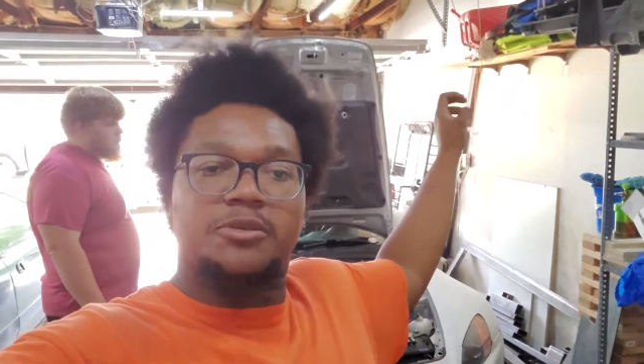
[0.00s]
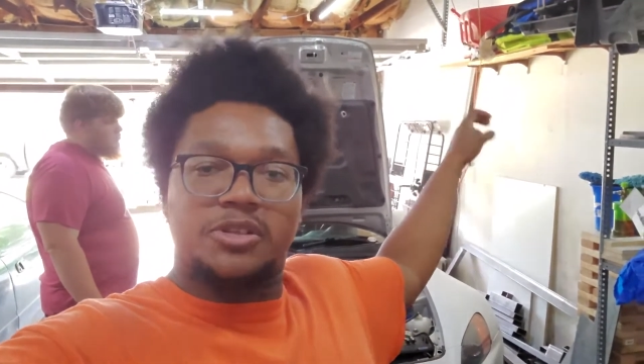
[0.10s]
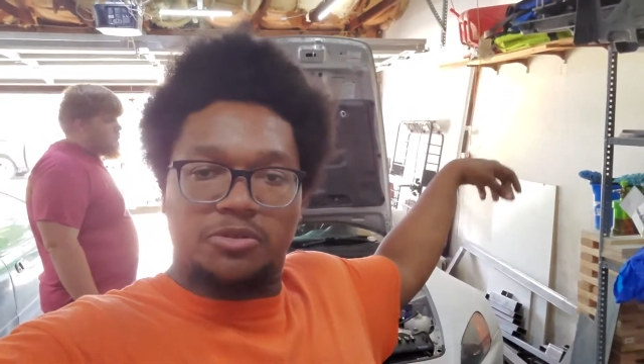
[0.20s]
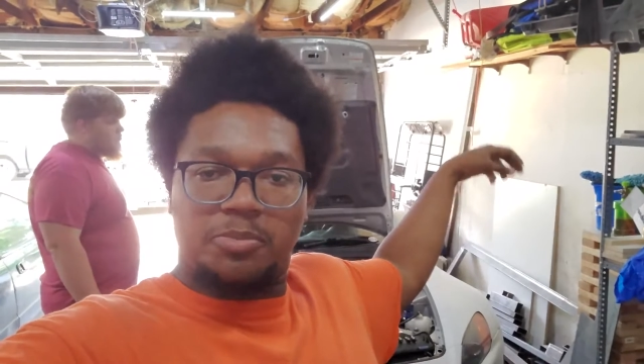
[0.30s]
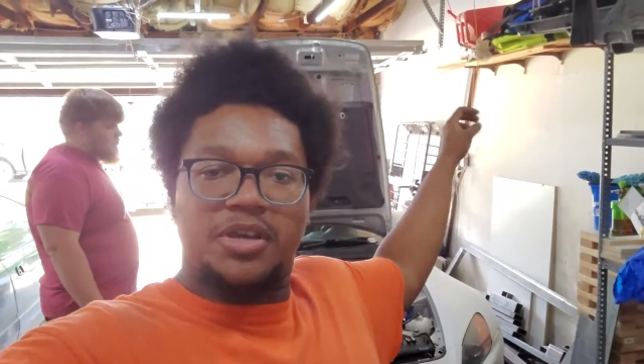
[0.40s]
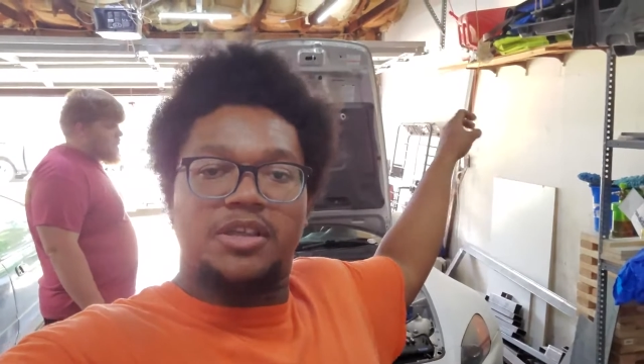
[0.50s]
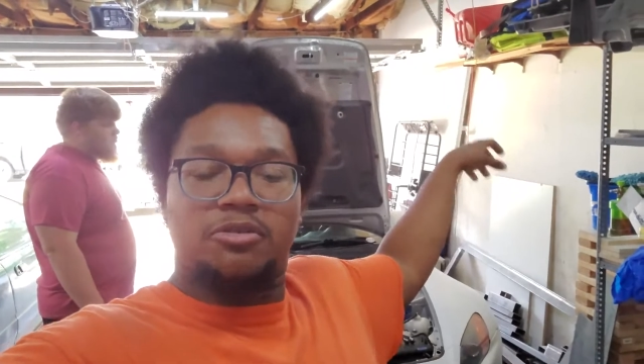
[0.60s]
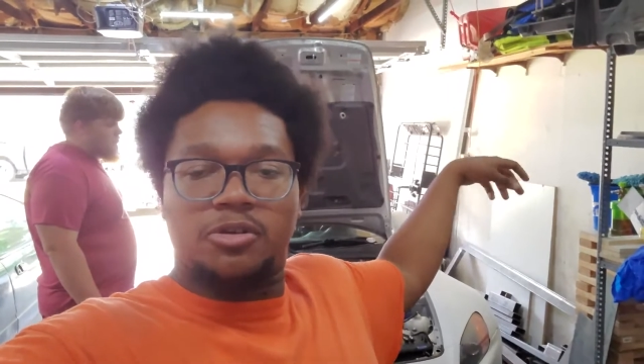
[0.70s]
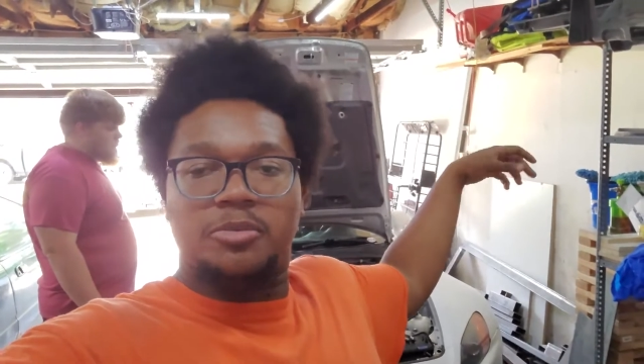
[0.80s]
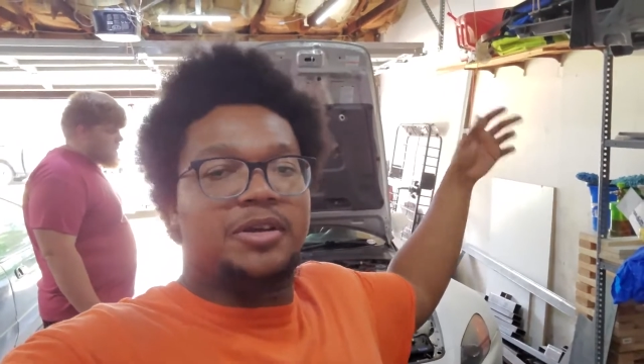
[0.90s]
rinse, repeat
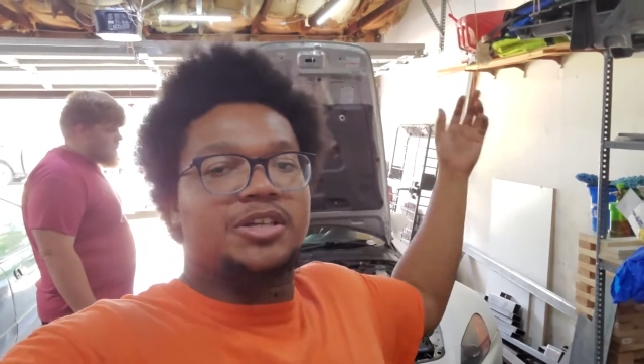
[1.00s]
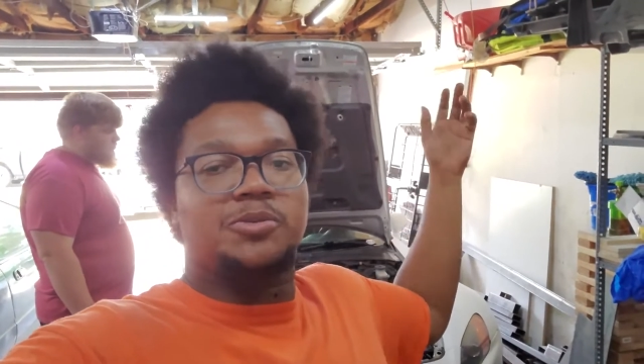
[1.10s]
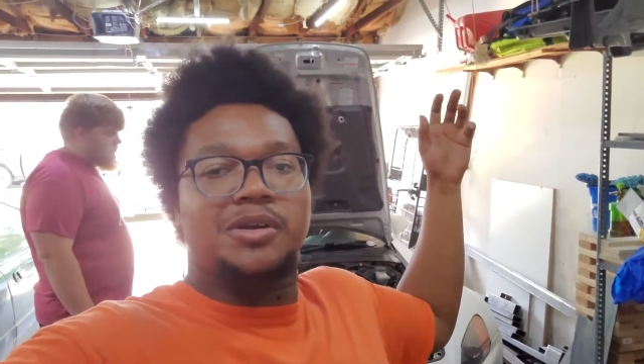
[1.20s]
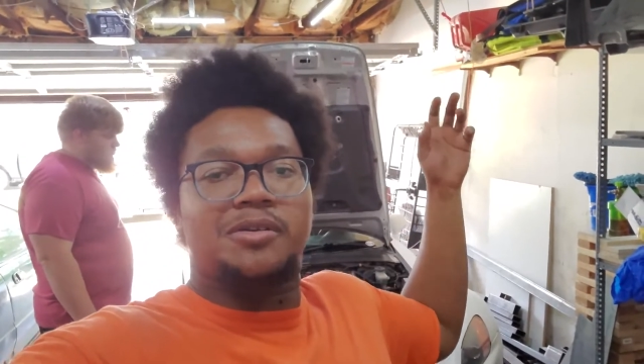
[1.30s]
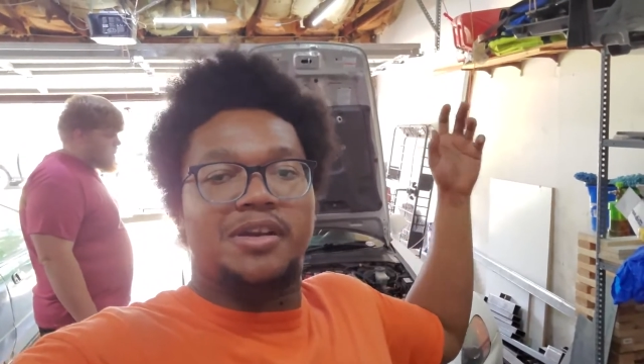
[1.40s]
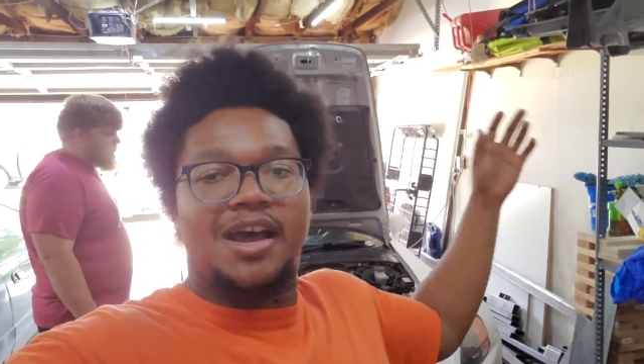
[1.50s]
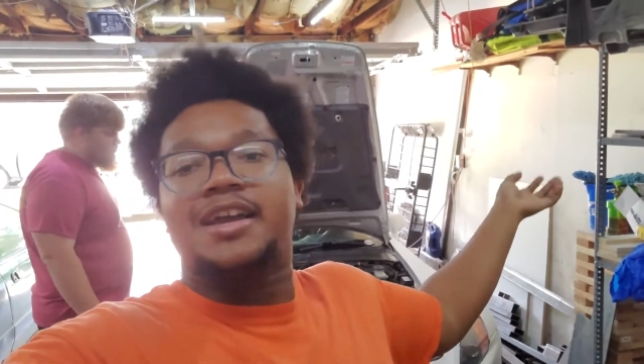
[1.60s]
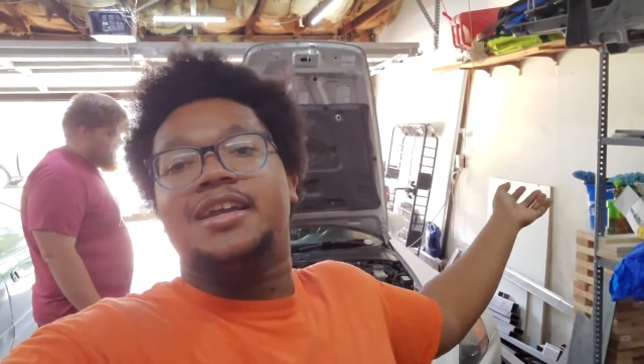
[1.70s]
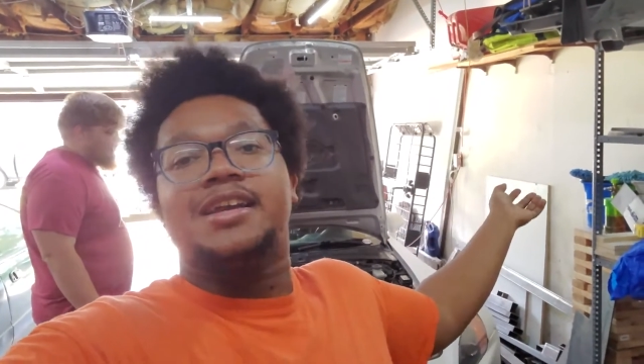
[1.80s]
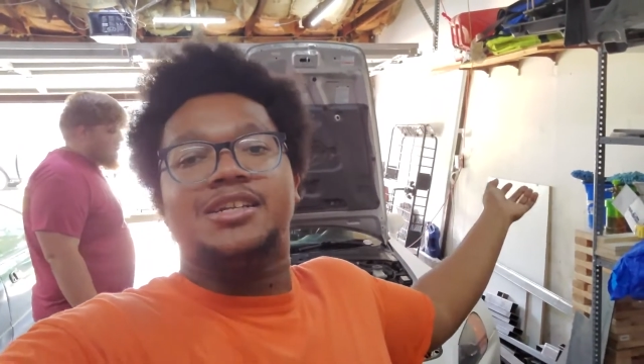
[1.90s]
through, because we are not
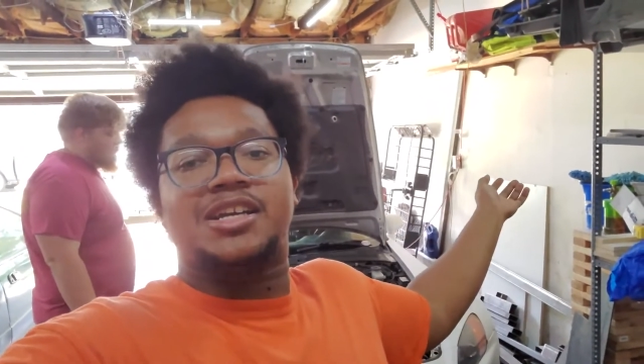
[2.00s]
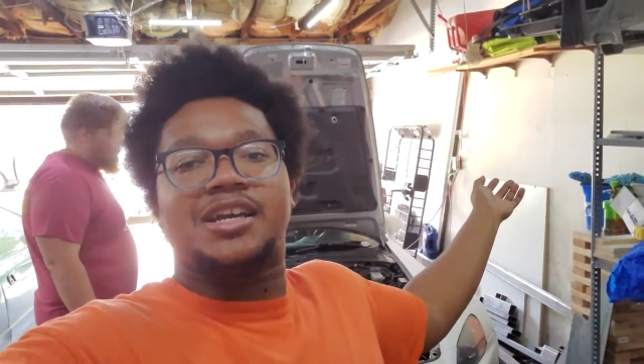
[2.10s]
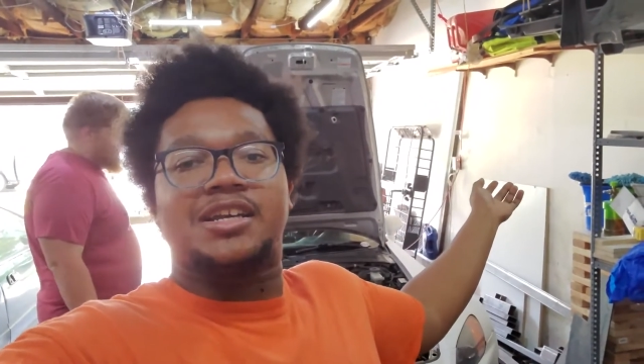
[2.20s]
getting a check